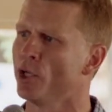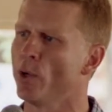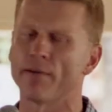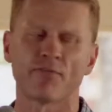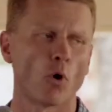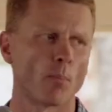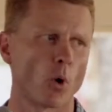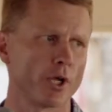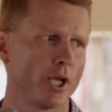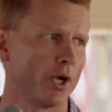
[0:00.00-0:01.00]
you have 4
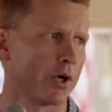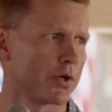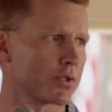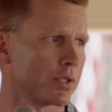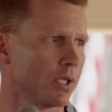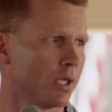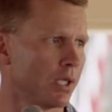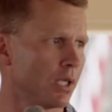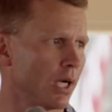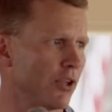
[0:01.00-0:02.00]
more years
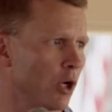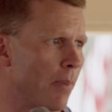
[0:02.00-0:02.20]
of the